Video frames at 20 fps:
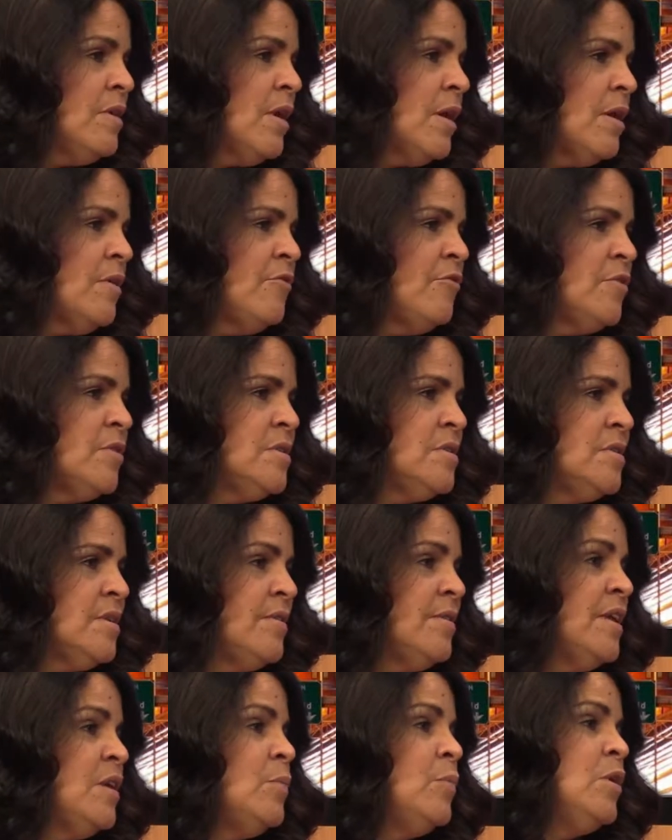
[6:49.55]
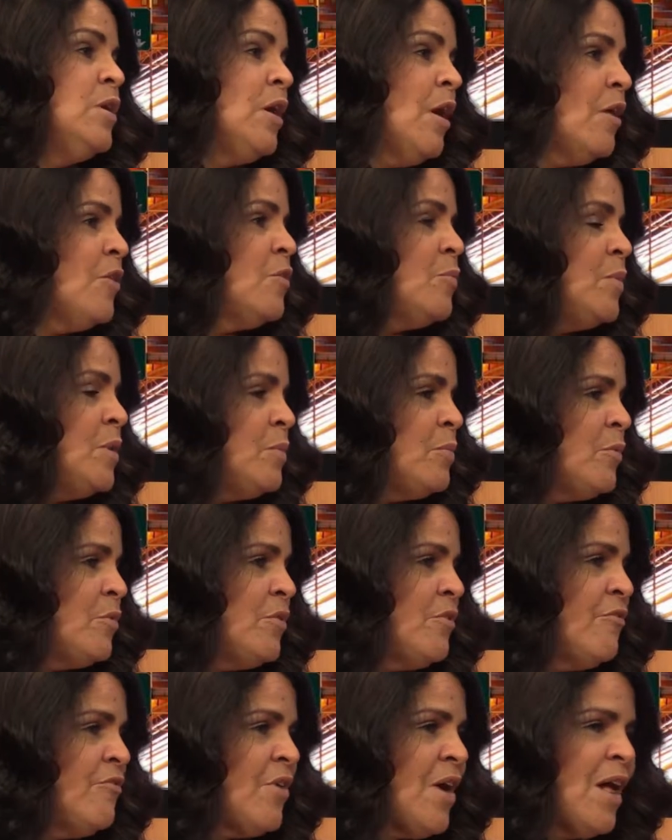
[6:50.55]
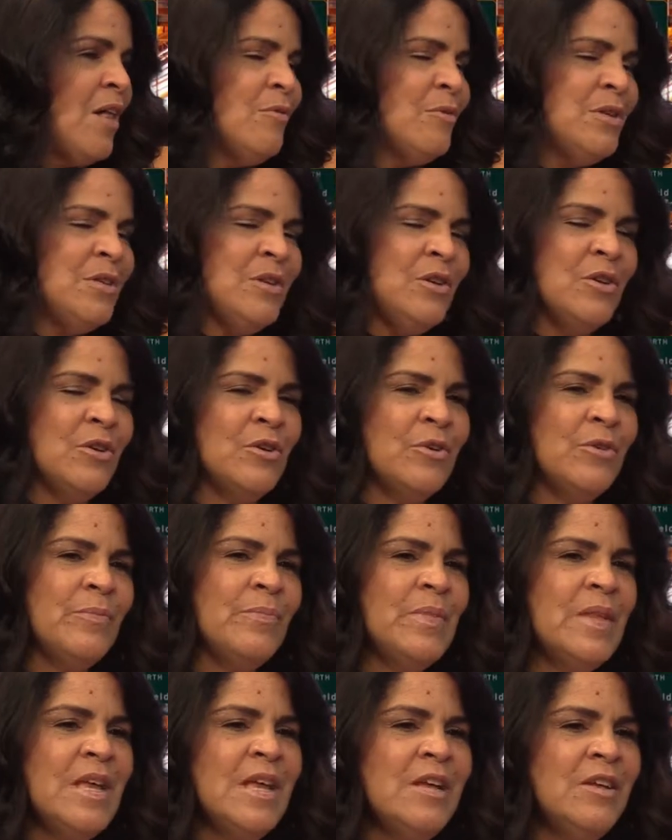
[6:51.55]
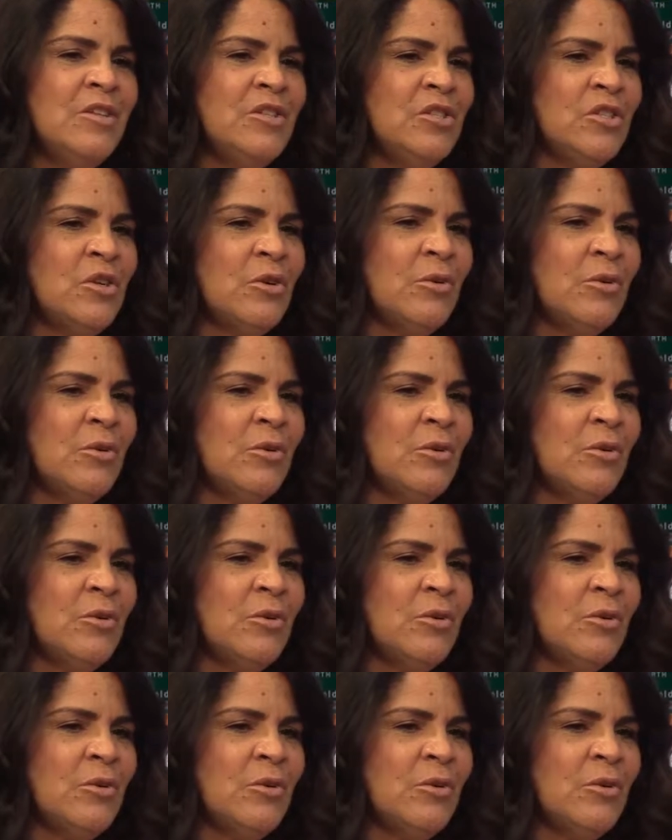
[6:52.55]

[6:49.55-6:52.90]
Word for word: the conference and they bring other people the following year Aww.